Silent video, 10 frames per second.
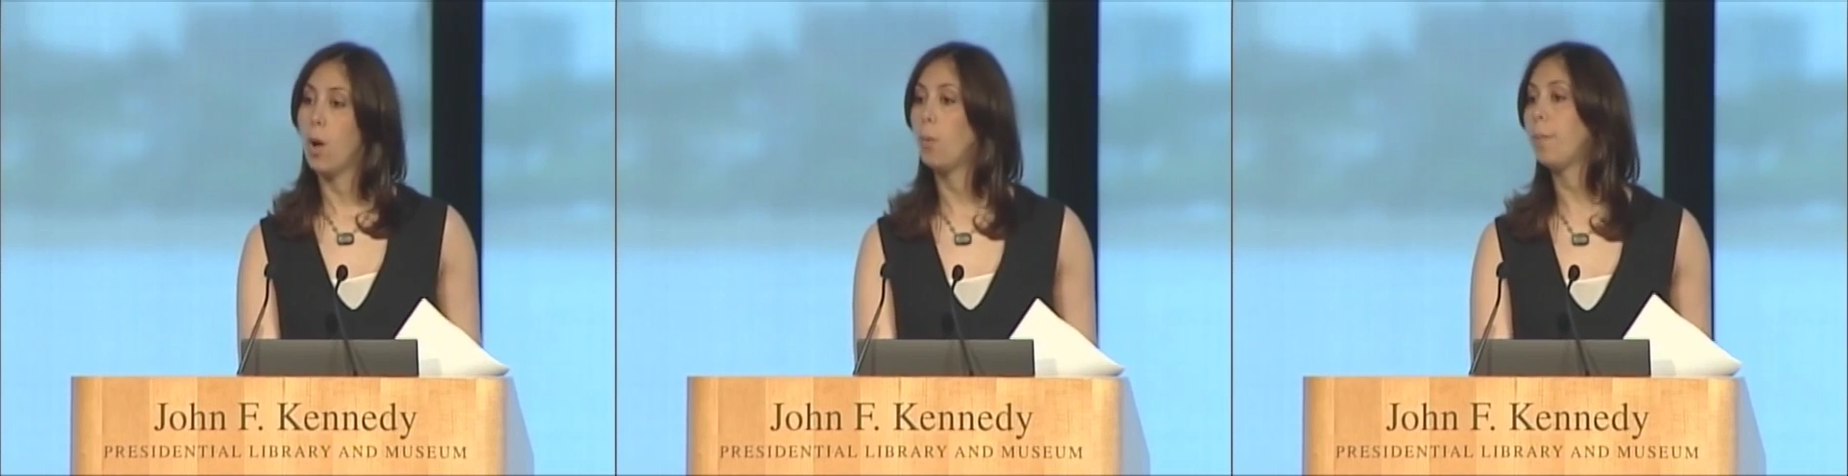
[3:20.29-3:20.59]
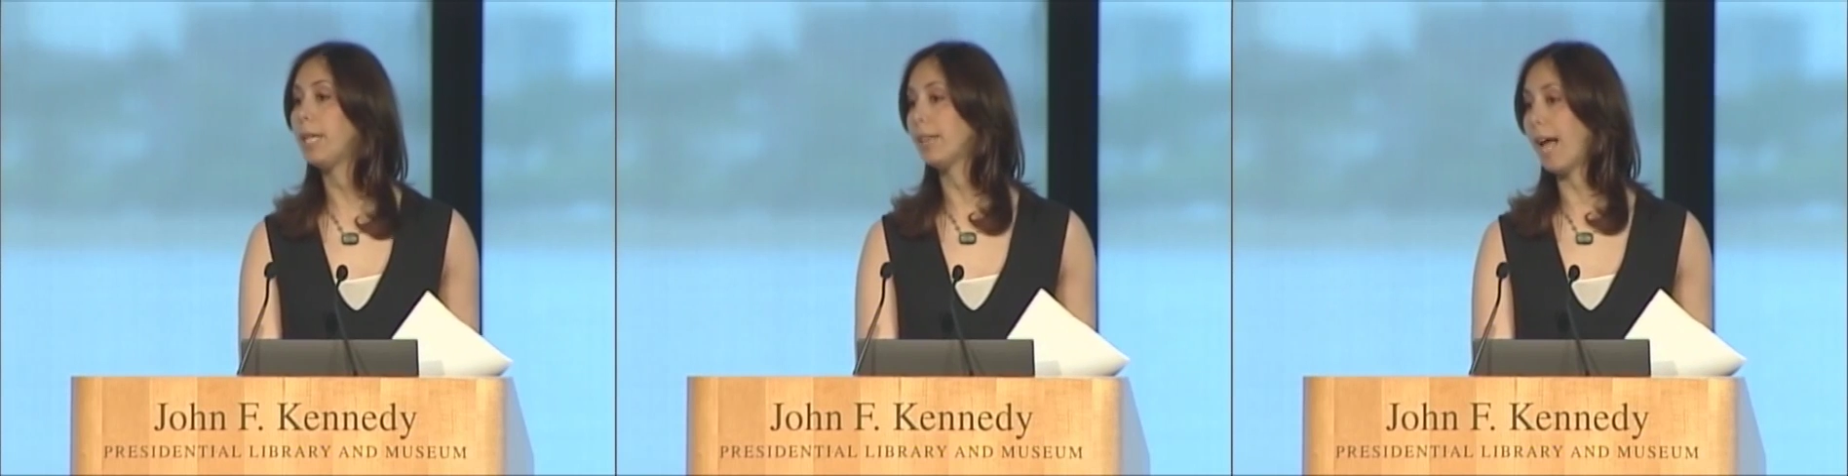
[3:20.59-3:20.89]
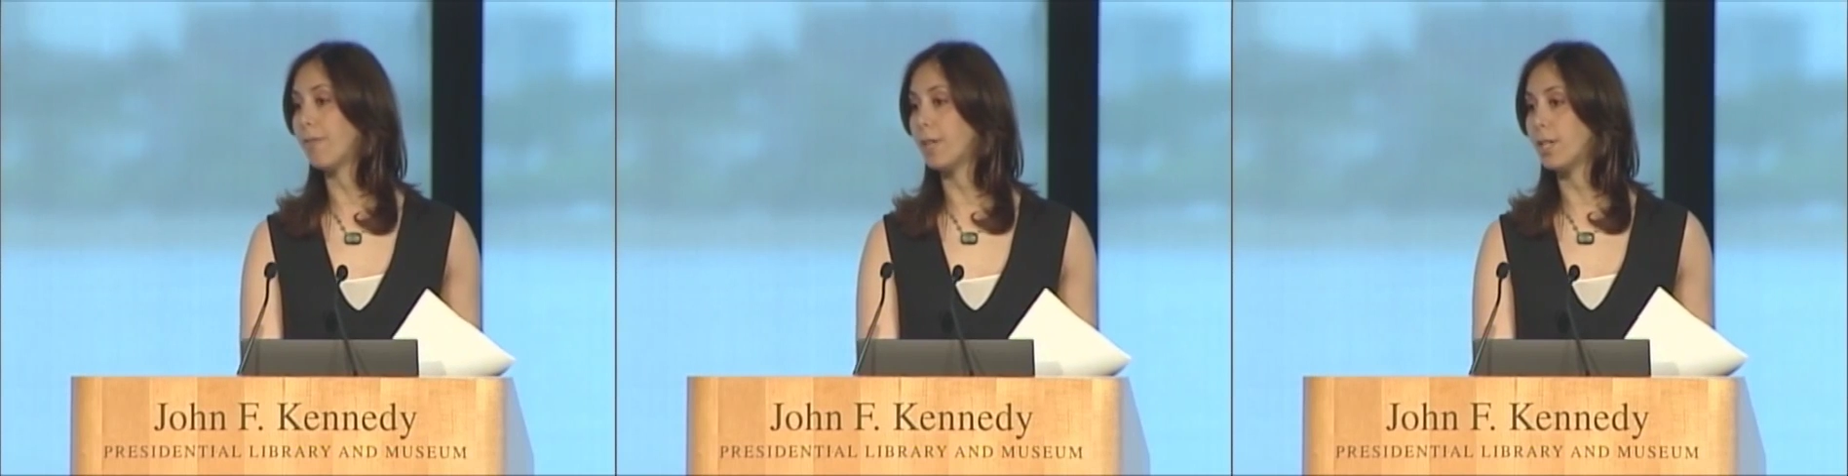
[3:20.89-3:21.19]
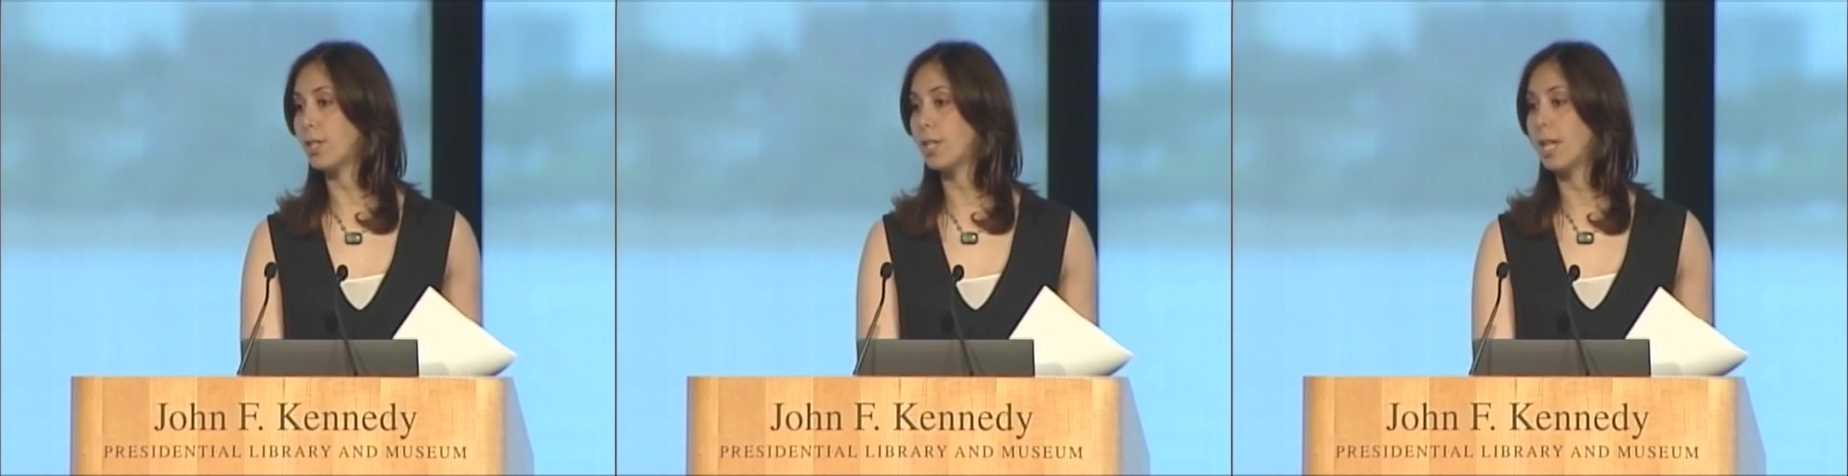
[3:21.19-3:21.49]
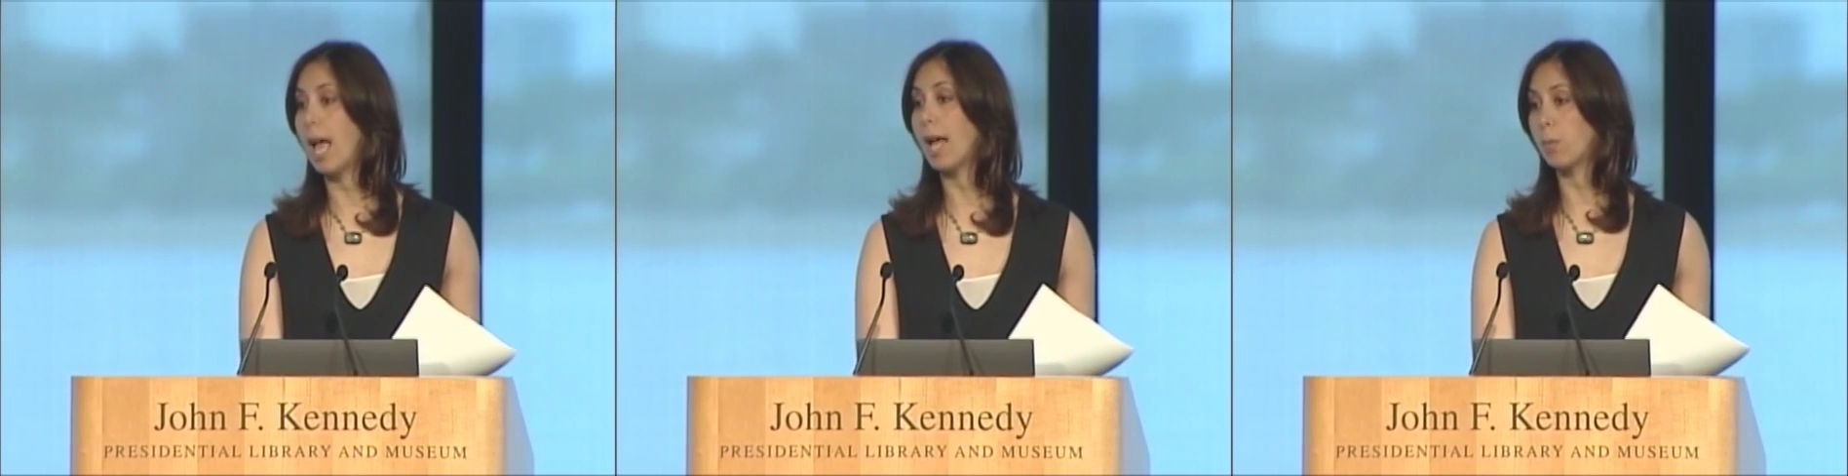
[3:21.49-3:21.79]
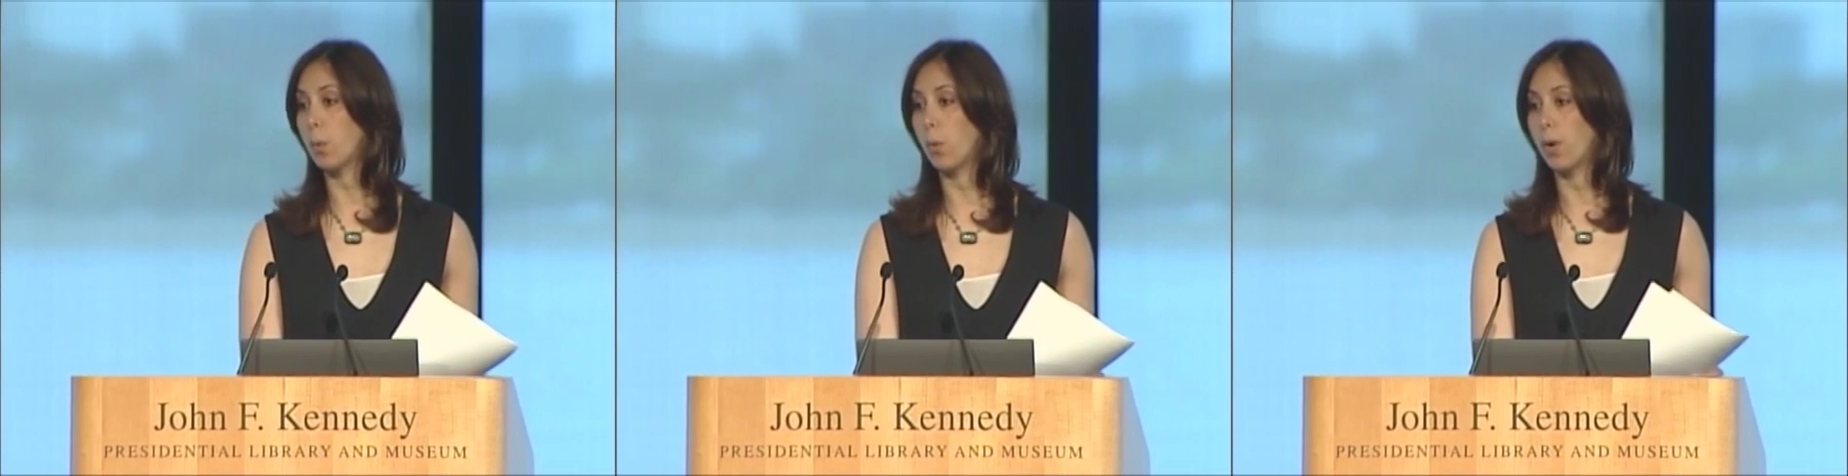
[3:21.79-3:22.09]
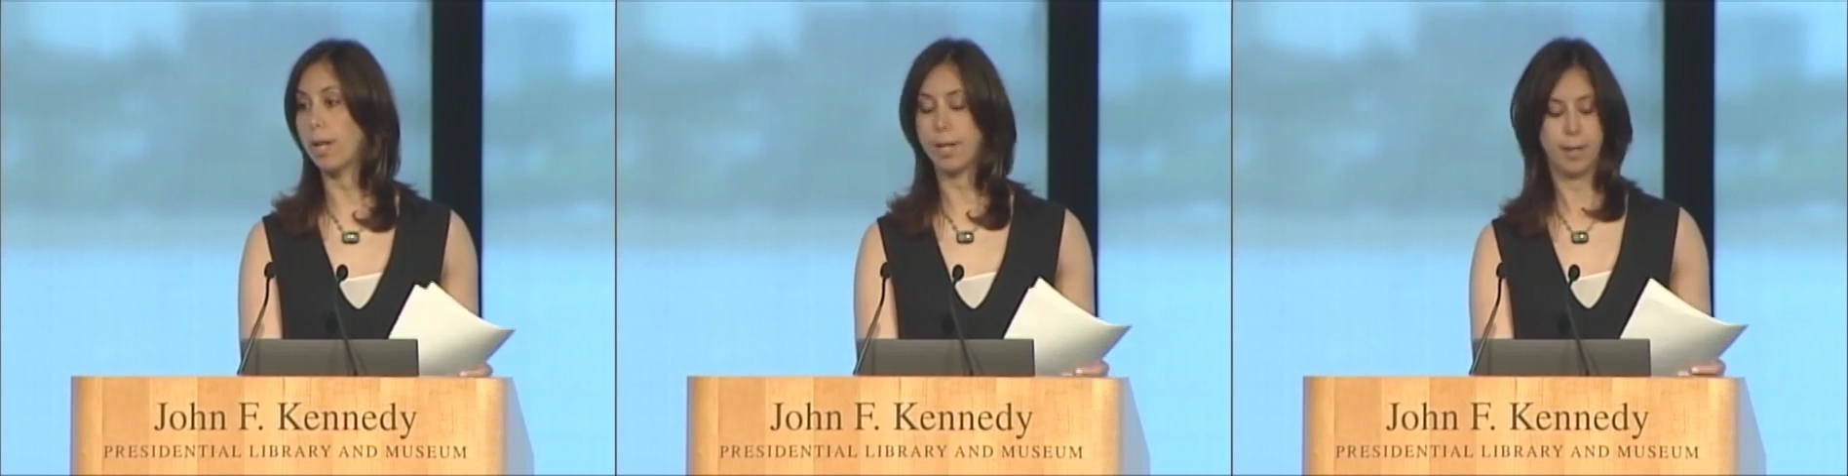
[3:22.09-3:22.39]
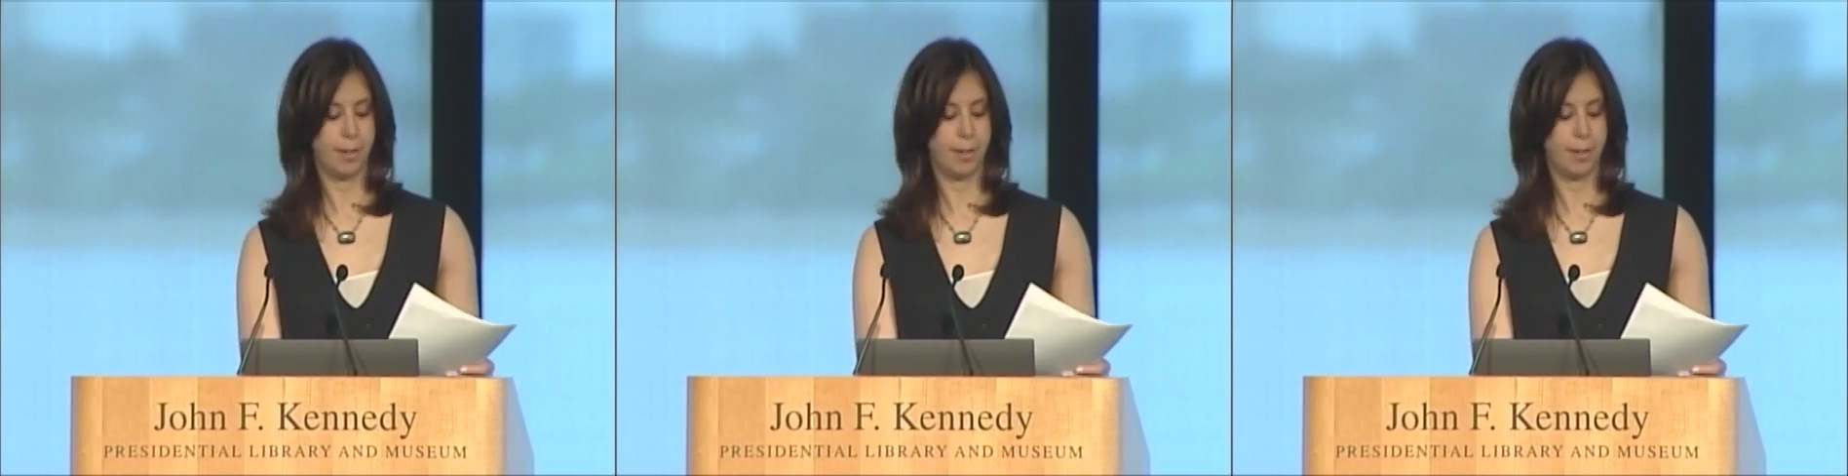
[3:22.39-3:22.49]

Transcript: will be leveraged and rewarded.